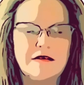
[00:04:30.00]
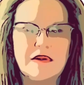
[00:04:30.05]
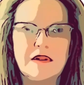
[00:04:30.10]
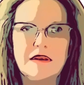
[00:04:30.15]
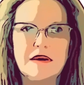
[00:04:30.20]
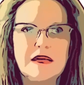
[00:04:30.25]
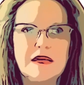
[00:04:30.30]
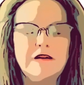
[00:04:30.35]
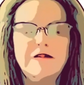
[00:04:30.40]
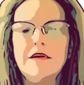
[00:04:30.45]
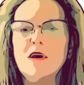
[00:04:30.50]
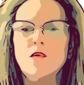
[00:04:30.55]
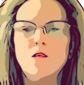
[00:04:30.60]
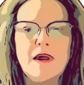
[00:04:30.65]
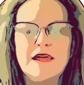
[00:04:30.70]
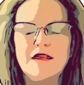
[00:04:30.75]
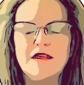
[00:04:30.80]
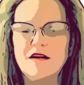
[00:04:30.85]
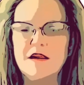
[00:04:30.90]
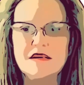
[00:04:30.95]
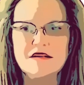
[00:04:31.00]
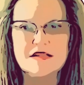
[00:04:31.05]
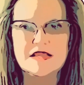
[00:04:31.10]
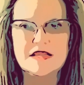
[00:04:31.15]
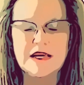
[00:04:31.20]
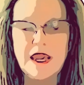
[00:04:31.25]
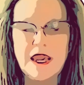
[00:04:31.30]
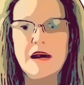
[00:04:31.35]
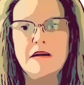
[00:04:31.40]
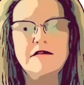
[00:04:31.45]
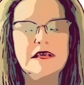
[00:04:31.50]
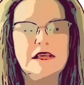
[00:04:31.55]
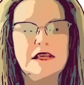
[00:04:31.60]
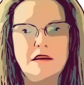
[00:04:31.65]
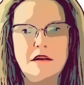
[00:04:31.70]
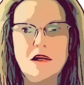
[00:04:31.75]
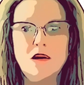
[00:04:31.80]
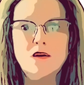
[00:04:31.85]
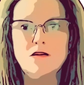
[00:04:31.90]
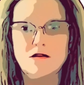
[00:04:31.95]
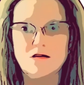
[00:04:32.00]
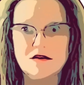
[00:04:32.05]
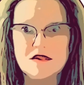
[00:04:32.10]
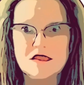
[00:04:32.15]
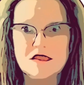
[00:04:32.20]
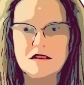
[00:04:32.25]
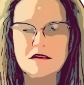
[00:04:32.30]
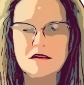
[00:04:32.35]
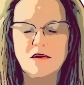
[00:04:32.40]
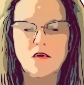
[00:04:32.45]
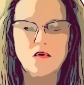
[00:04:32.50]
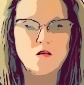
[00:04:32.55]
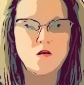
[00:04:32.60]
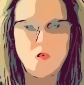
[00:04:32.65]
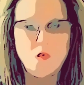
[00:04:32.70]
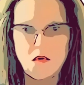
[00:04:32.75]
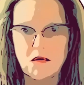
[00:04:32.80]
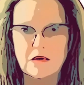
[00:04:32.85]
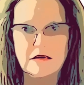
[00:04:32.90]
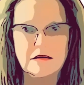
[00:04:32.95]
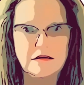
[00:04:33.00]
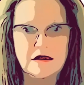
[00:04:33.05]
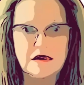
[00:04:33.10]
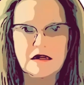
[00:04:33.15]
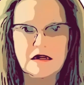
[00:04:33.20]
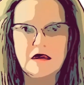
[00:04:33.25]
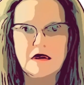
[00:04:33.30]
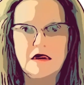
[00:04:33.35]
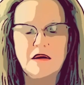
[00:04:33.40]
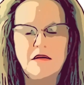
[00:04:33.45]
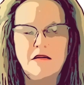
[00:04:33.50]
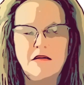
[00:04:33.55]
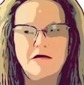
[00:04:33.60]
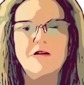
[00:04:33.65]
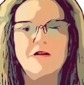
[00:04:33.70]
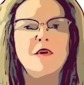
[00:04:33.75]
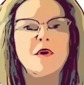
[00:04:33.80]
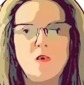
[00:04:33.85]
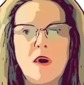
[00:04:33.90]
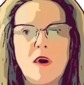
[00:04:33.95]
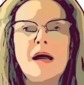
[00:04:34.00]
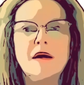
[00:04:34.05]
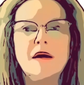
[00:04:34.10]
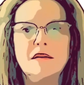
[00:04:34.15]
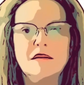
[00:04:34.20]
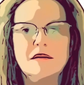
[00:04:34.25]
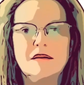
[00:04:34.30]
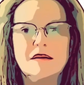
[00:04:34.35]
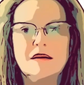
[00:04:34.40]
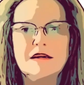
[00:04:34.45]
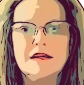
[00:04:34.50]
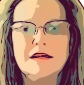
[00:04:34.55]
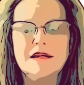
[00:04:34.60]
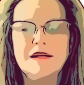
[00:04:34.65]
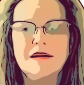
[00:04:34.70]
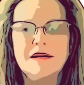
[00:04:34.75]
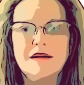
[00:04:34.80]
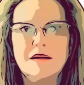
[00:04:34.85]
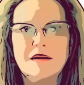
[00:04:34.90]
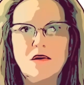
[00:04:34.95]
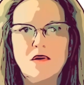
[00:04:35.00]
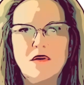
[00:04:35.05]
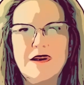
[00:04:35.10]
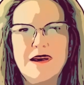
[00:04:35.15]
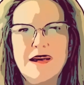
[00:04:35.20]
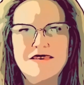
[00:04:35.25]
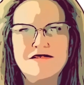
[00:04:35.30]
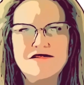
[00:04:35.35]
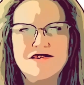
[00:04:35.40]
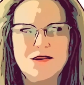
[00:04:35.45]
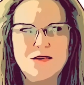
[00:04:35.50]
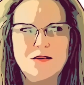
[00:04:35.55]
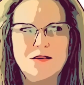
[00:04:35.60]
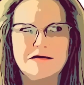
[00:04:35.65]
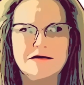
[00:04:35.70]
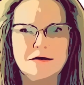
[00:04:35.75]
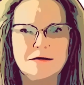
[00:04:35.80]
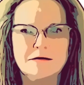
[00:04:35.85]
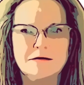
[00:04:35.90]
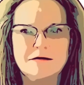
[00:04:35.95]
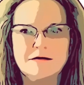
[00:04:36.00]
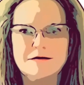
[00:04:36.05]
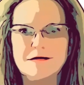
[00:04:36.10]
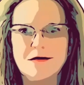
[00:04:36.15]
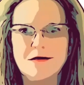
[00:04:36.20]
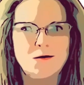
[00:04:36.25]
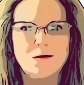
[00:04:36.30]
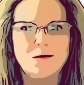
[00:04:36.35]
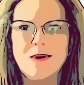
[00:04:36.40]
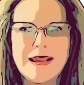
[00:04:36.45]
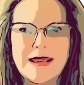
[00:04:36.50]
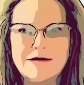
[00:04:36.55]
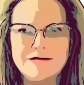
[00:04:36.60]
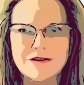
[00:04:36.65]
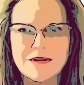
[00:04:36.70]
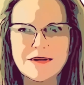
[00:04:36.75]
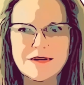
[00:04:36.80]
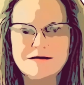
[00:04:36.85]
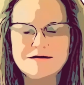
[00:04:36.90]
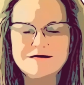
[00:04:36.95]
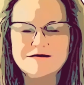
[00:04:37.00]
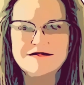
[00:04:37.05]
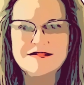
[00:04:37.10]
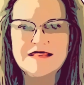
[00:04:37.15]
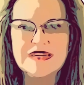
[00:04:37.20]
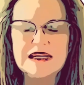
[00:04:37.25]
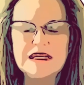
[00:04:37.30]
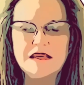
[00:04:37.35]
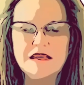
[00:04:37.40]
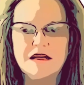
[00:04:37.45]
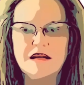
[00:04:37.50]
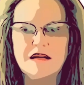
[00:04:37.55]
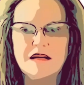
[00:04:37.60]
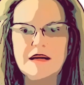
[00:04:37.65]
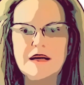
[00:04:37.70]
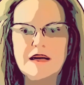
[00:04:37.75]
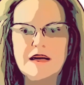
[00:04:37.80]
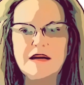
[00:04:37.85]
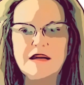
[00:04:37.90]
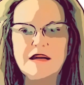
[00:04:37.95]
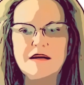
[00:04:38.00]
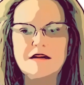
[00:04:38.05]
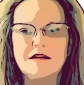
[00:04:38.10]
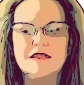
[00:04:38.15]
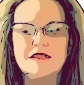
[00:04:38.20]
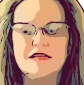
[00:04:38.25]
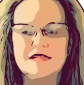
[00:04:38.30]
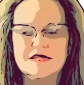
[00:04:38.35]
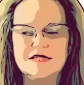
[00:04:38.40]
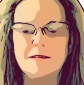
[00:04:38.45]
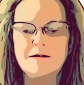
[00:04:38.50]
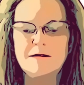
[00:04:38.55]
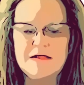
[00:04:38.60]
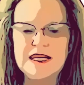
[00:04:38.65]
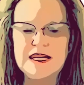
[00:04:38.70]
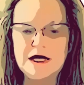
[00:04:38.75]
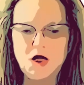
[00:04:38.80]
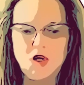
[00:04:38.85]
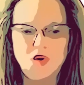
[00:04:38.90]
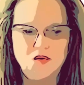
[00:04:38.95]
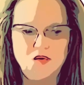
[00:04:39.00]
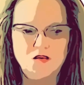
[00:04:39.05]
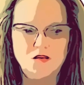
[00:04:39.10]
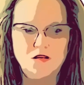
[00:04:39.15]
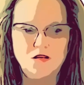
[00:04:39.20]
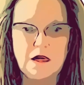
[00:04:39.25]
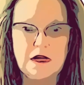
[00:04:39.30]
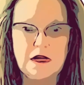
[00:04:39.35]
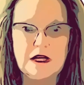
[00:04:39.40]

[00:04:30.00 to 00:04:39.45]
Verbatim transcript: Giving away things that you haven't used or worn for a while, or you have two of them, or whatever, to somebody who